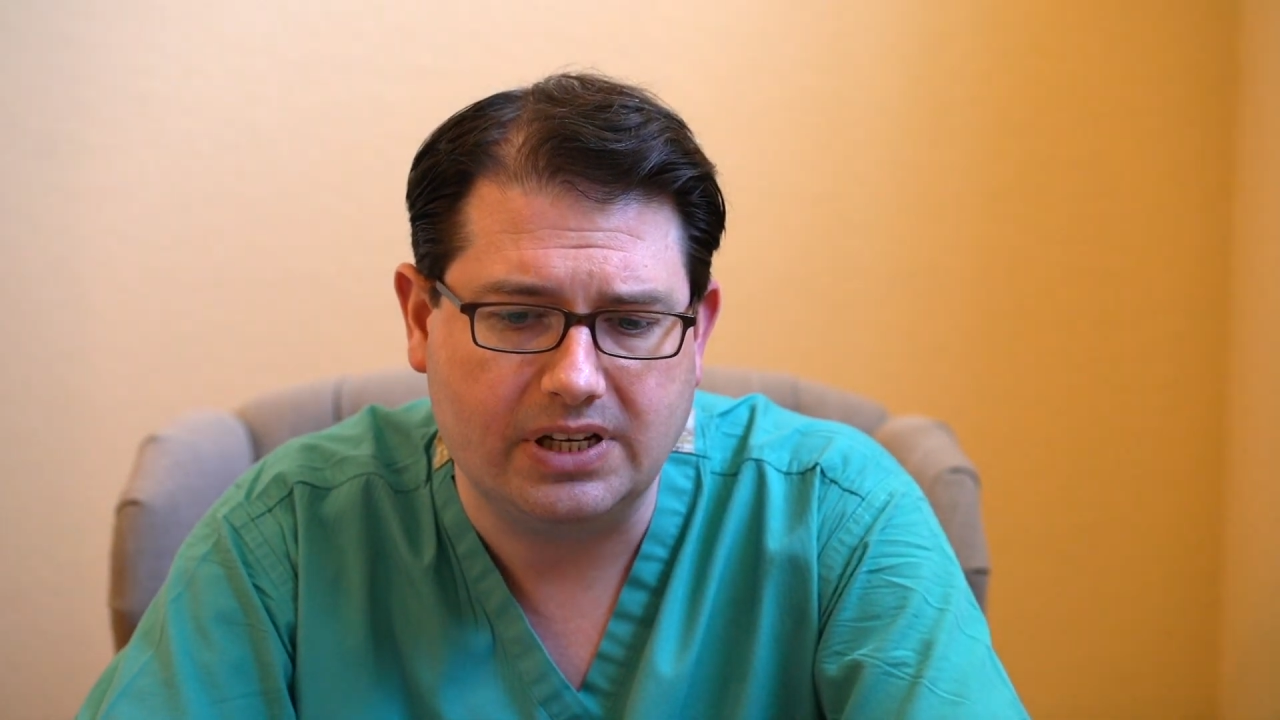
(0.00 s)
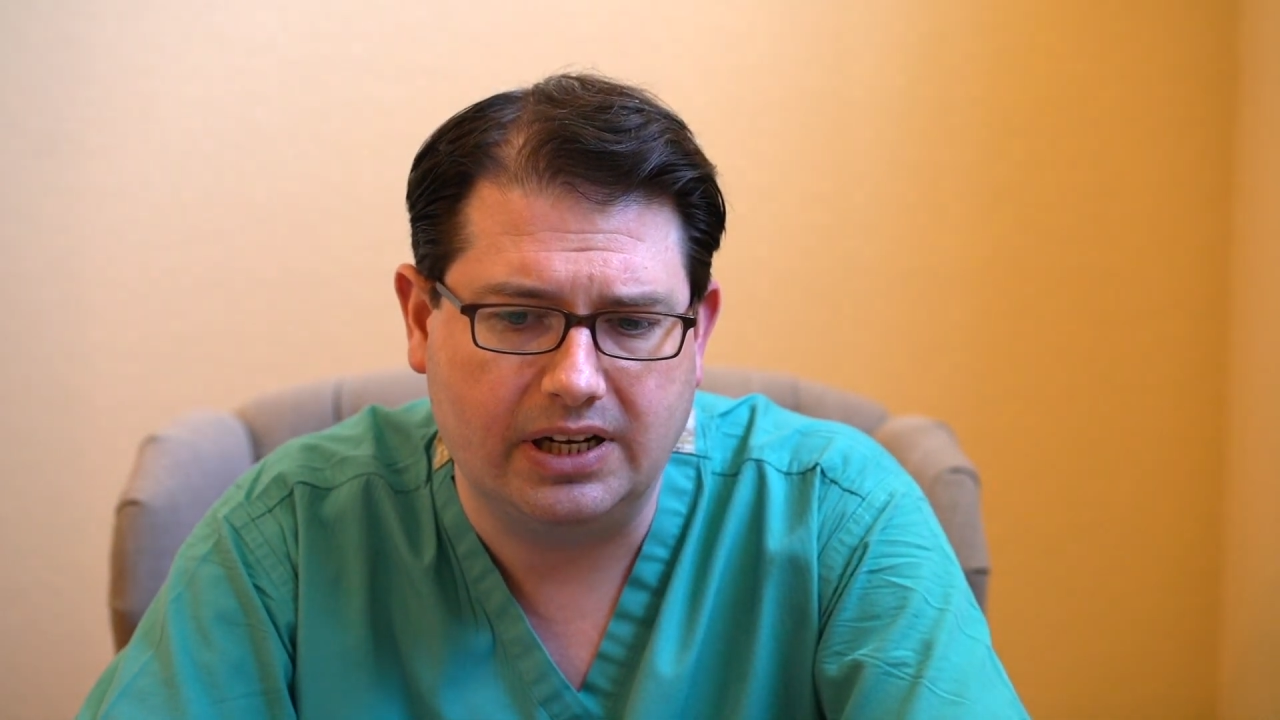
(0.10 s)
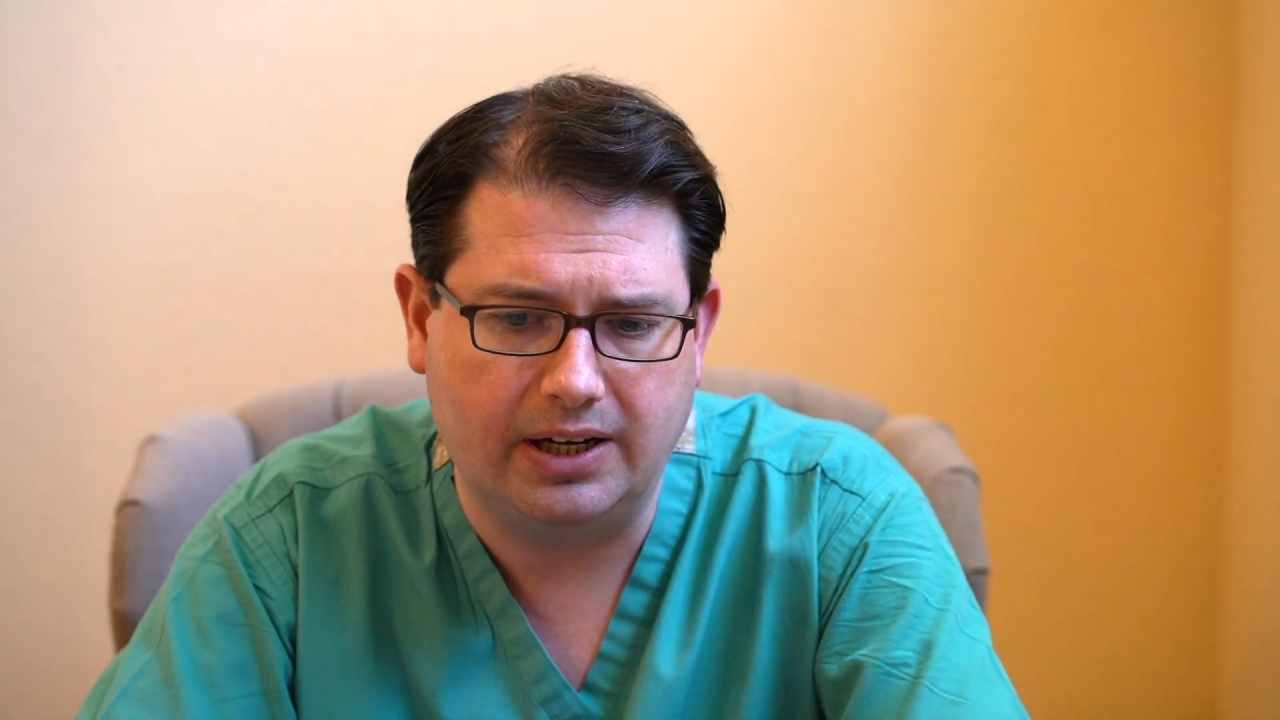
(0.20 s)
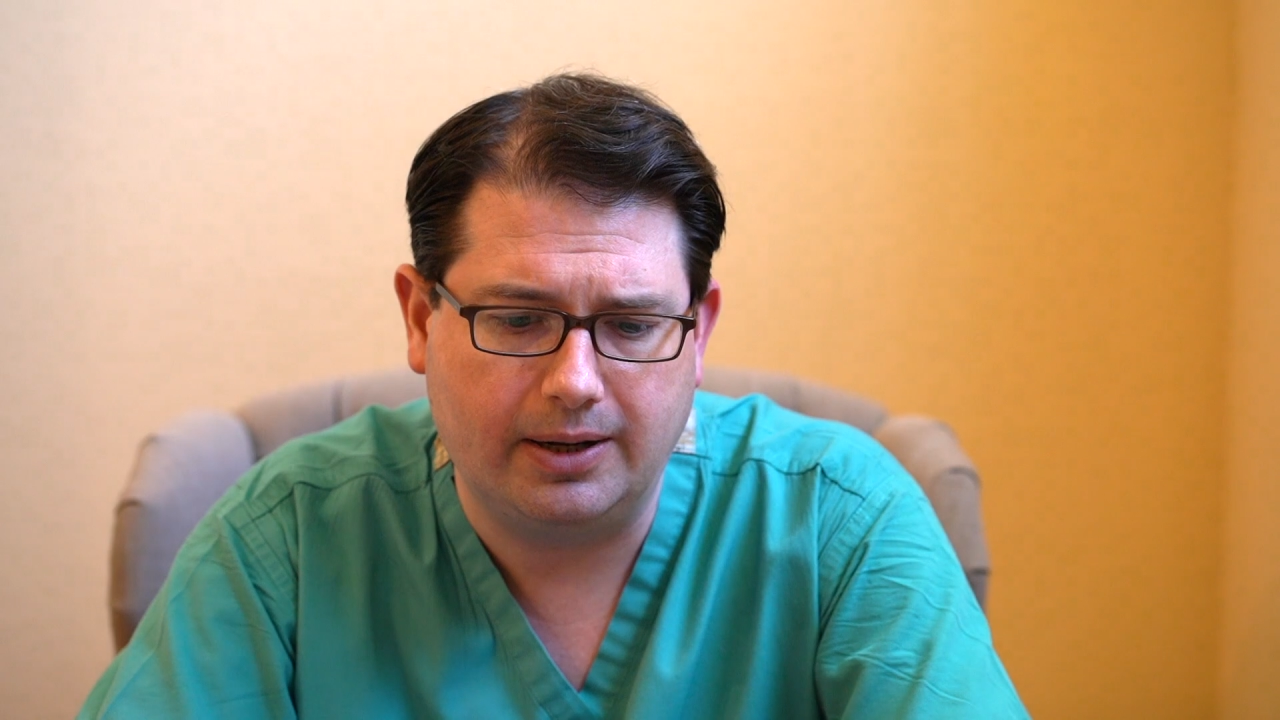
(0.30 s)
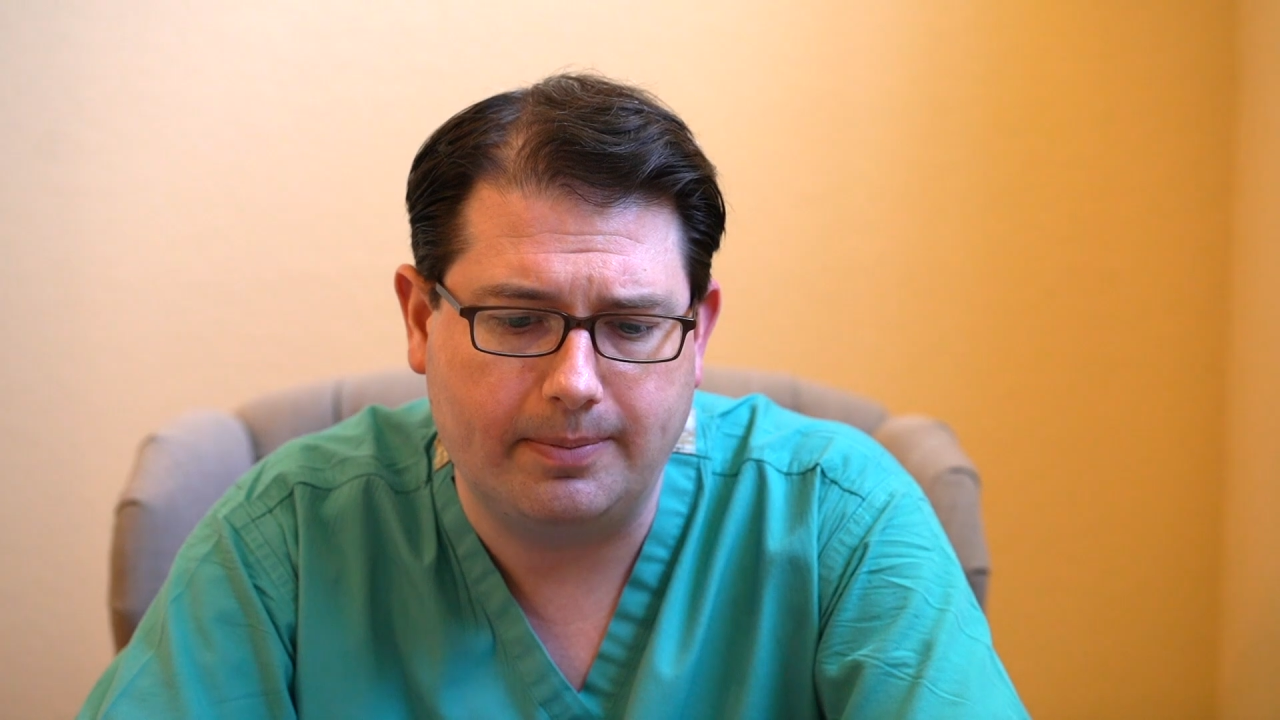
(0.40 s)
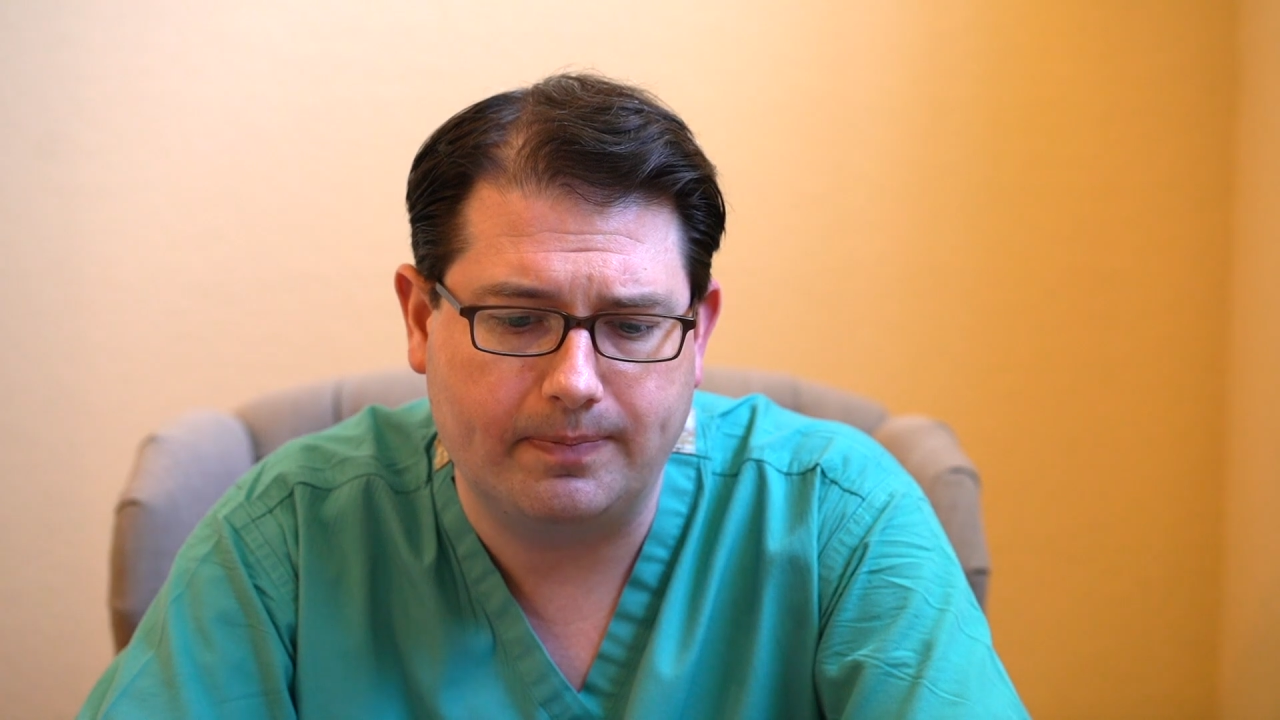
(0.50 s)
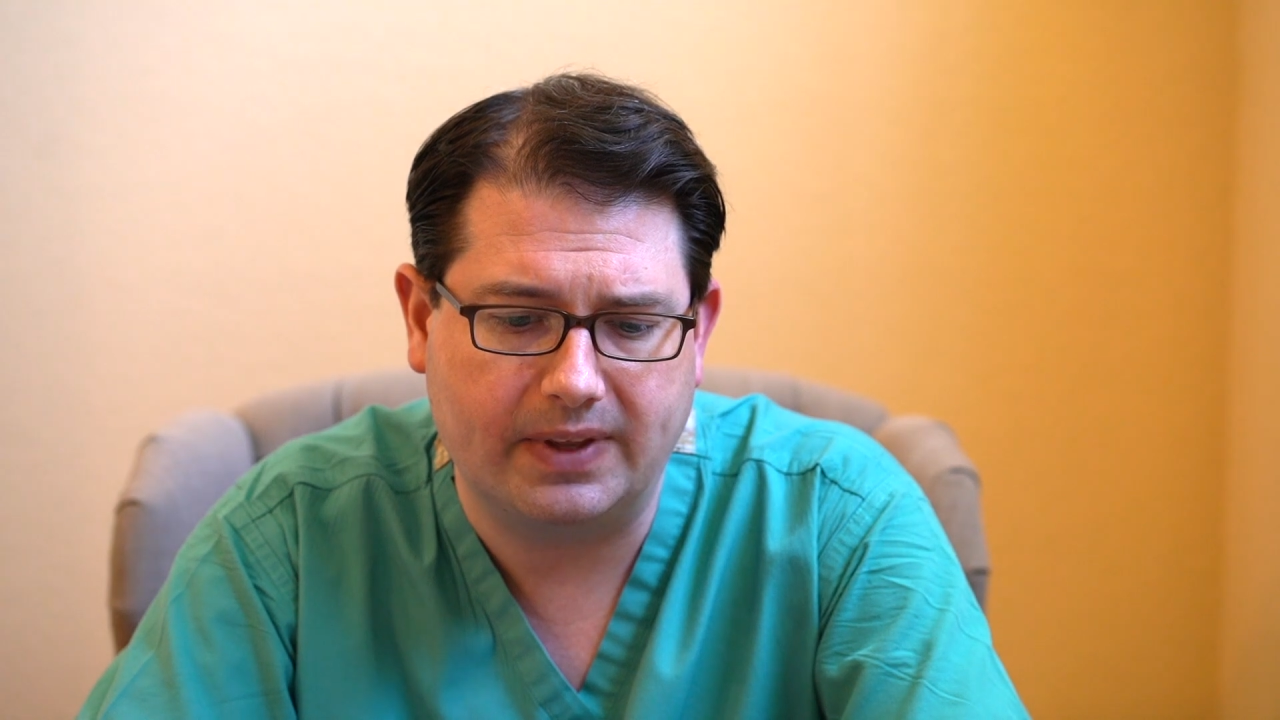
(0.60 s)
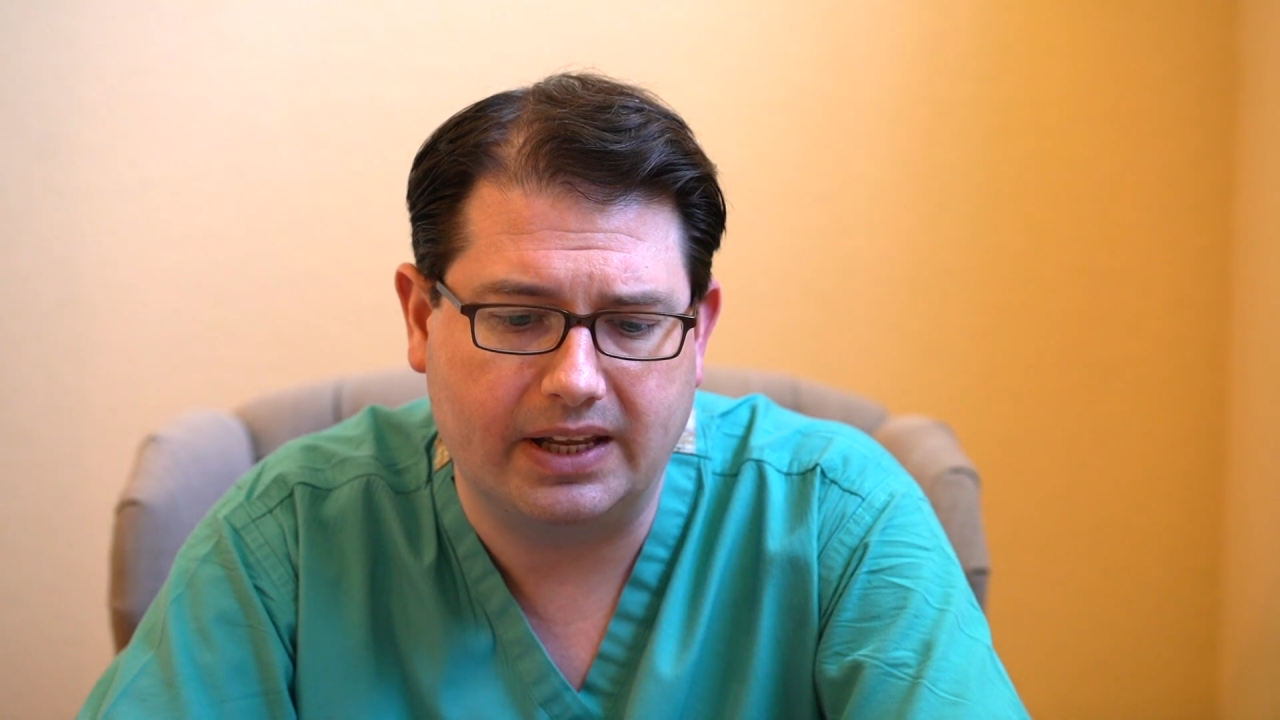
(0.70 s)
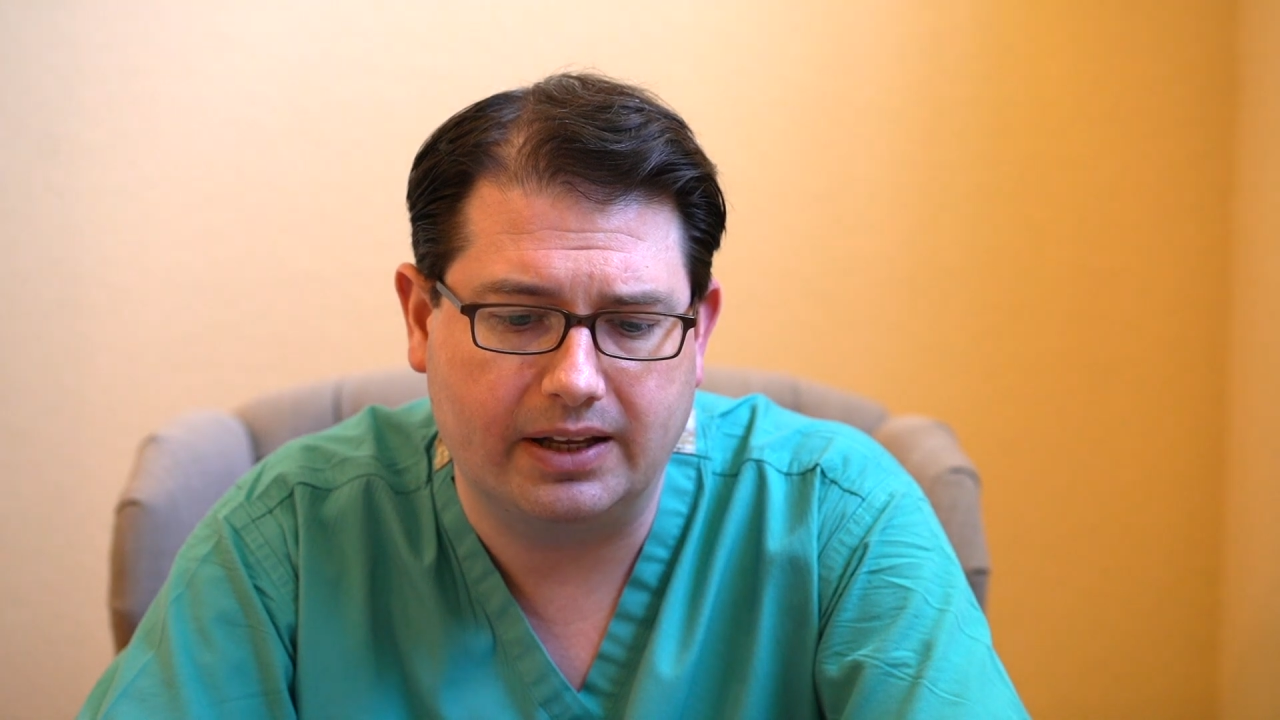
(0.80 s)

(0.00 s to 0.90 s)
Um,